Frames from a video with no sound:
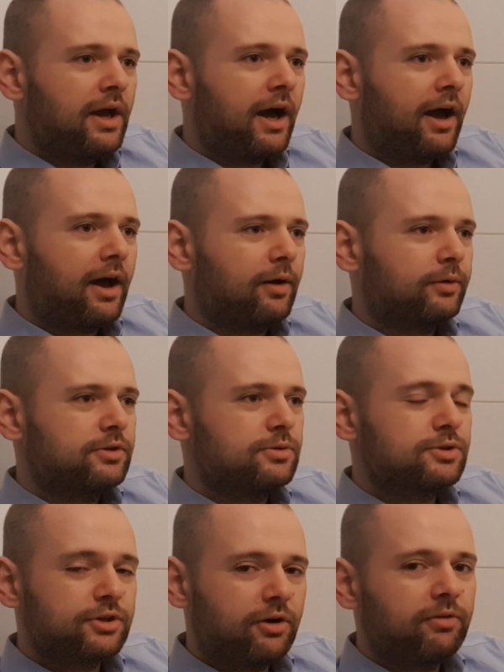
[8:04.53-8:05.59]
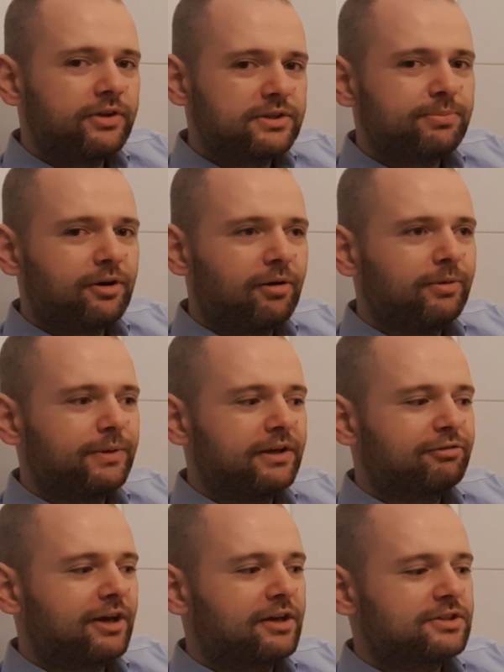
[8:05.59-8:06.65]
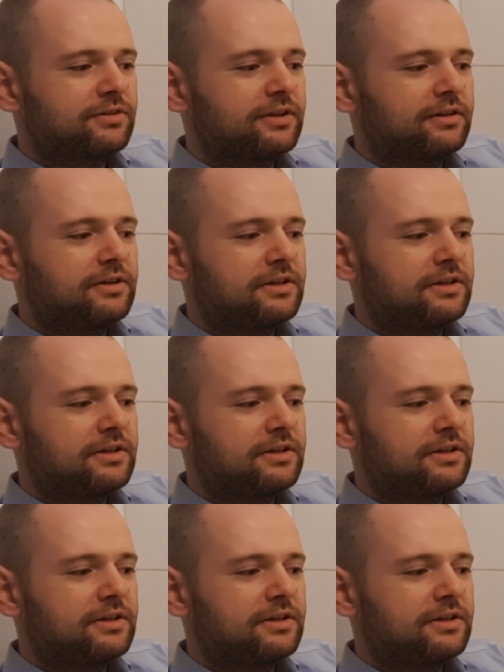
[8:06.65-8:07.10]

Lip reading: how to solve this problem in a fashion that